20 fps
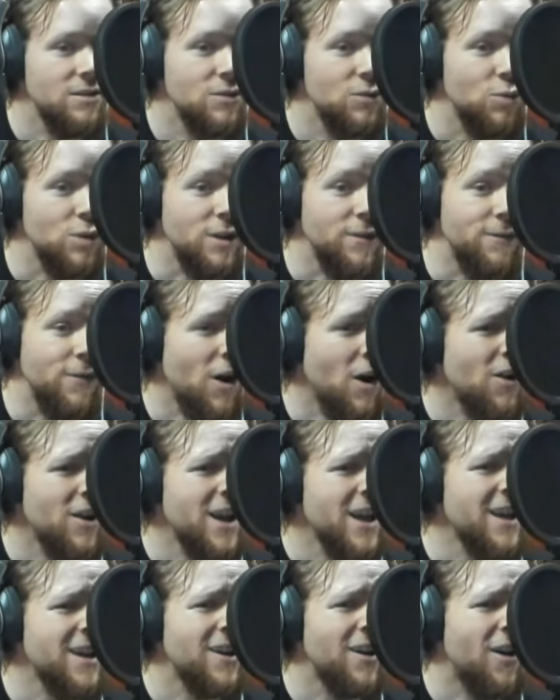You fall
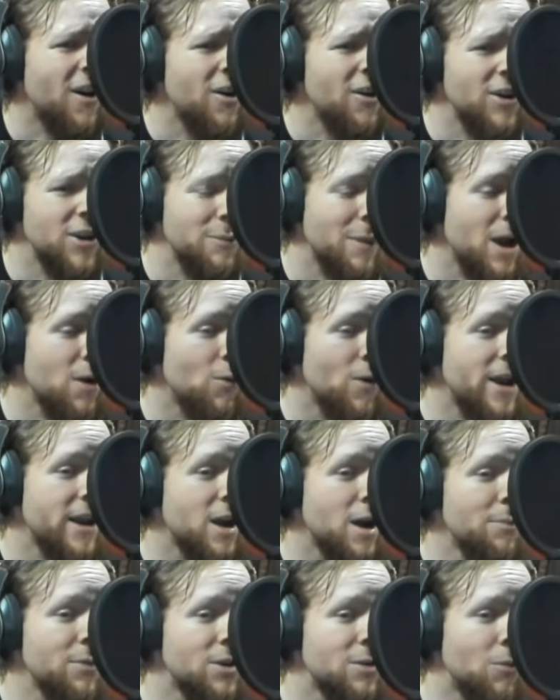ain't gonna hurt. You might wake
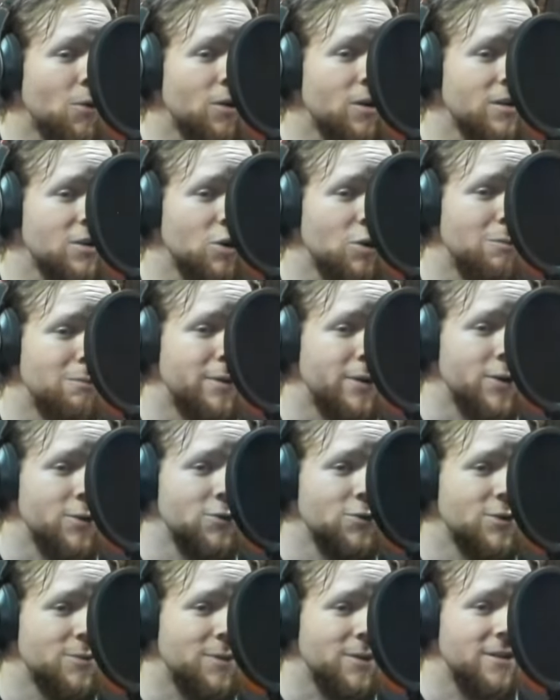up in the morning a little
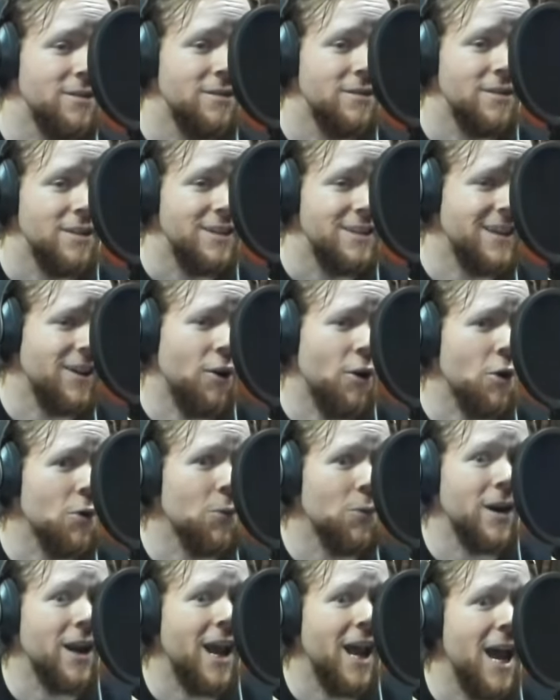bruised, but didn't hurt
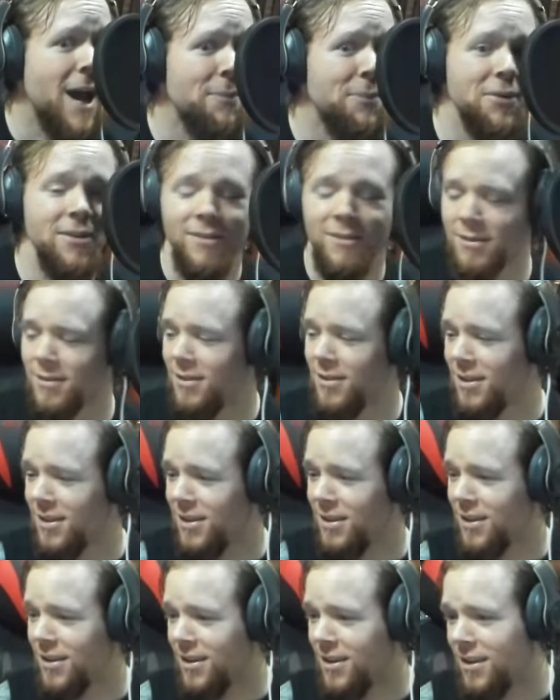when it happened.
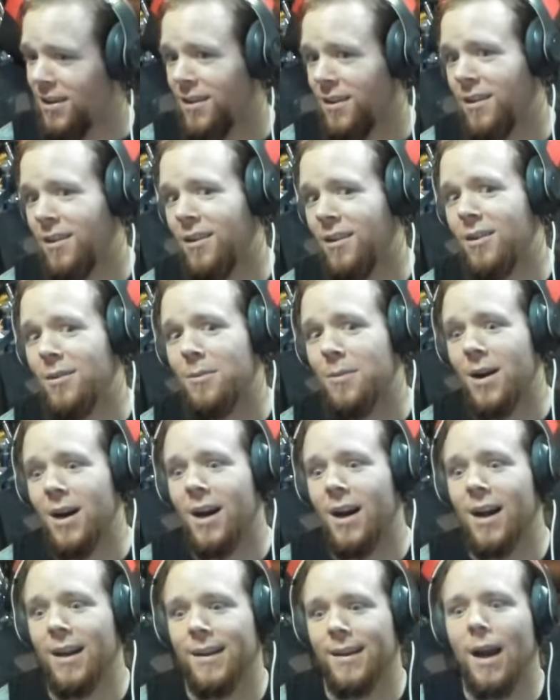Oh
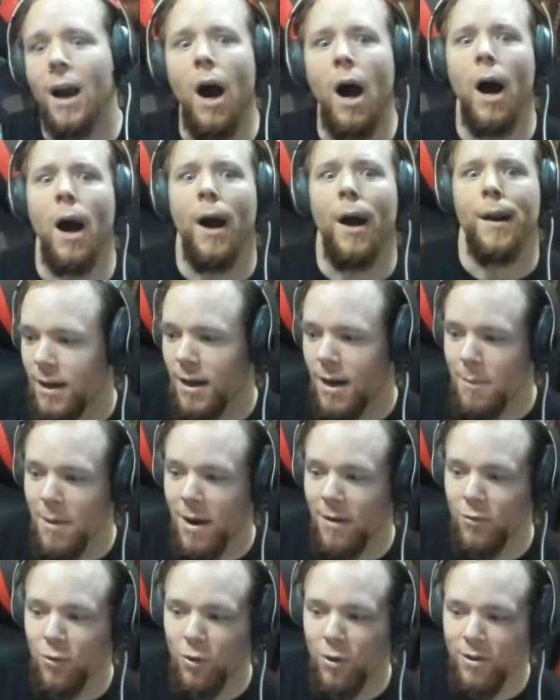my God. I'm gonna
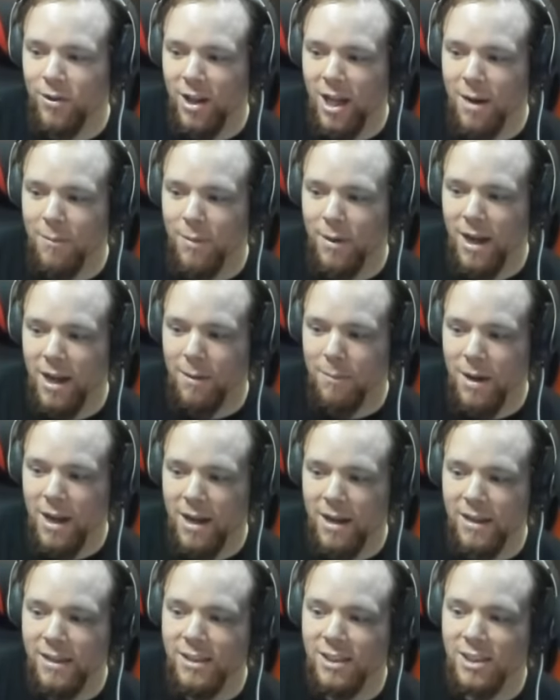have to run that back, man.
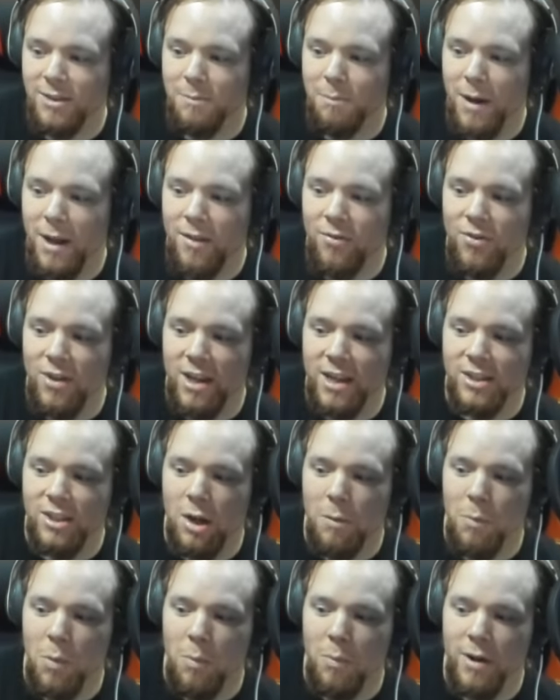He sped things
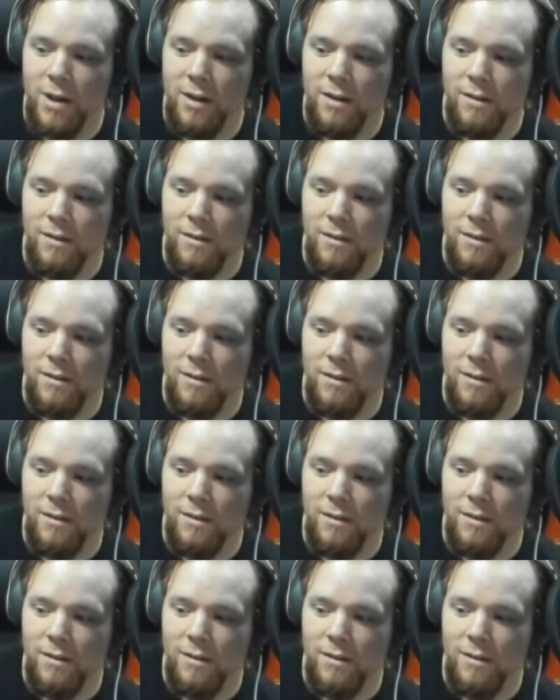up a bit.